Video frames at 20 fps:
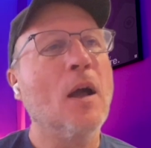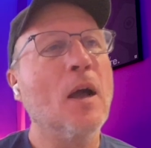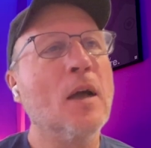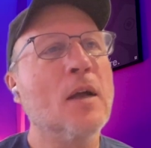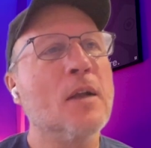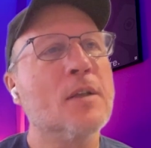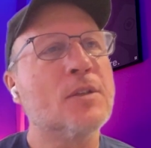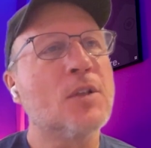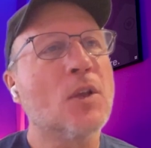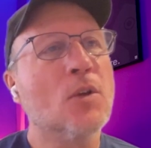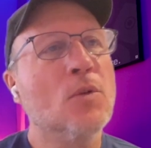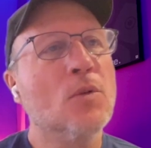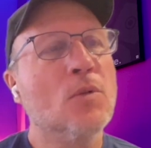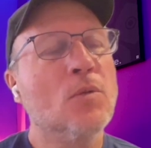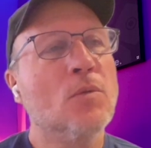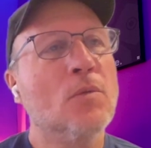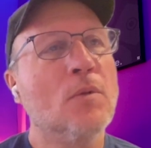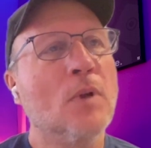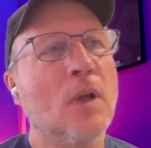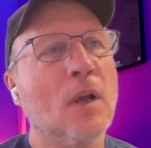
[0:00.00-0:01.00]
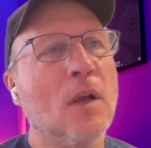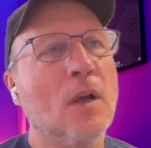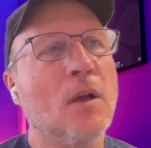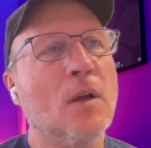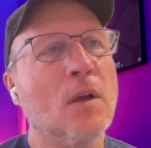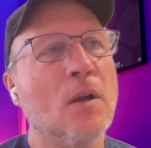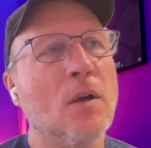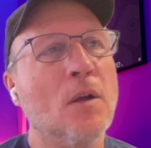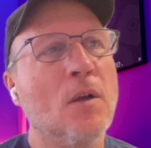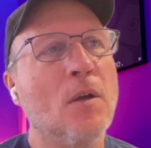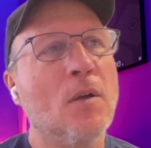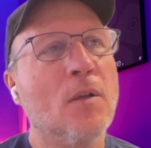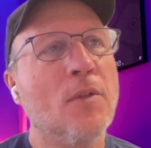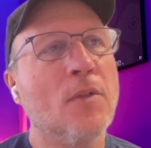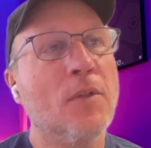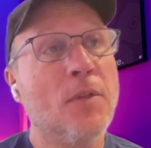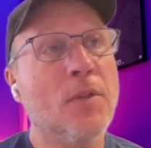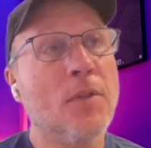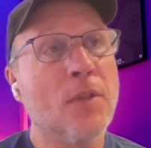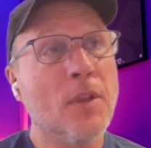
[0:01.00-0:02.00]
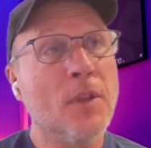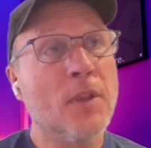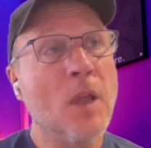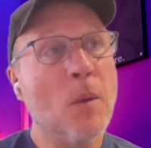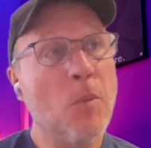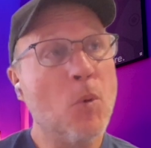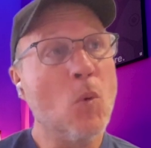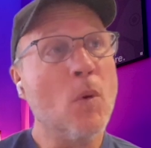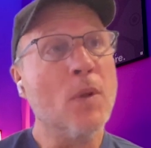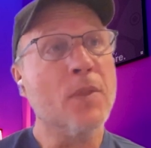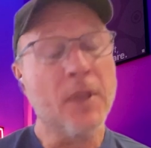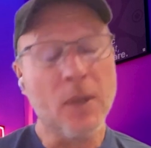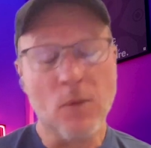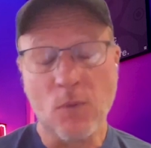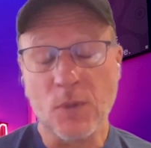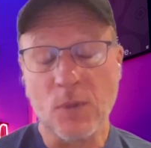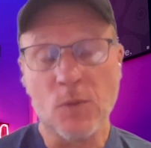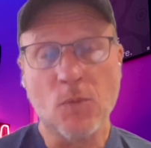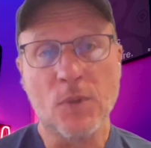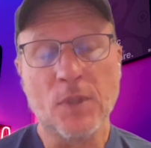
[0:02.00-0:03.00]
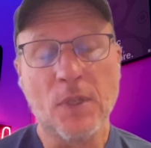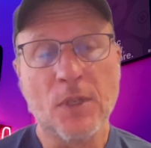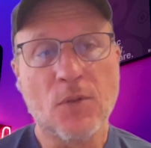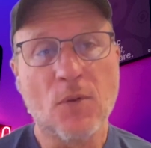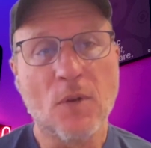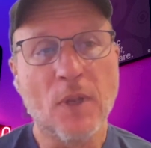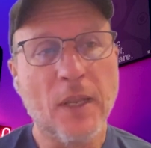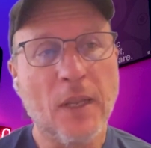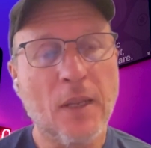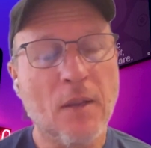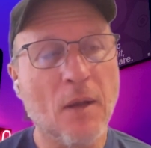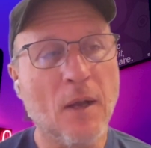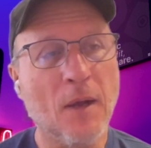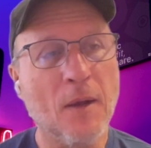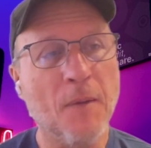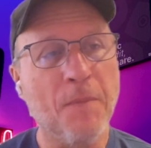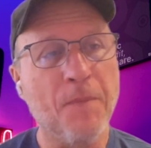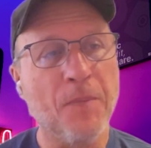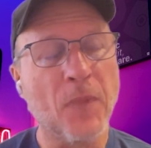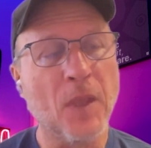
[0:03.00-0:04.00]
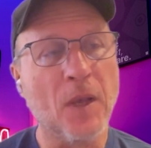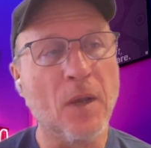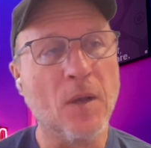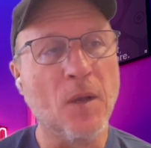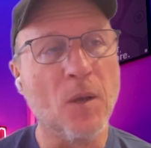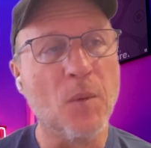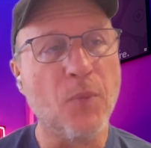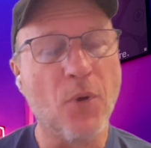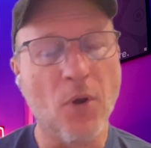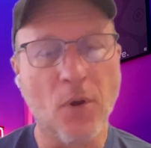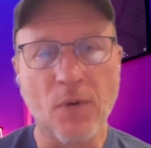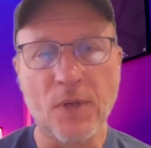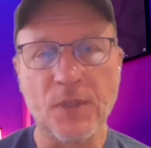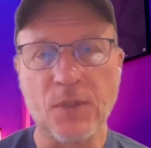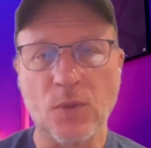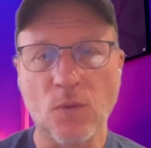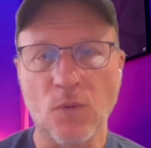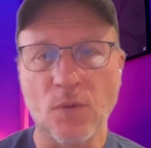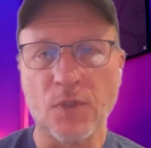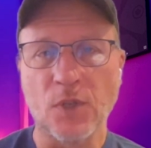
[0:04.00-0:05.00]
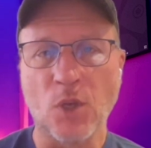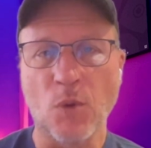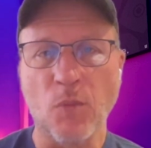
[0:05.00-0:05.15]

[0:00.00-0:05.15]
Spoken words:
The number one thing was literally progress towards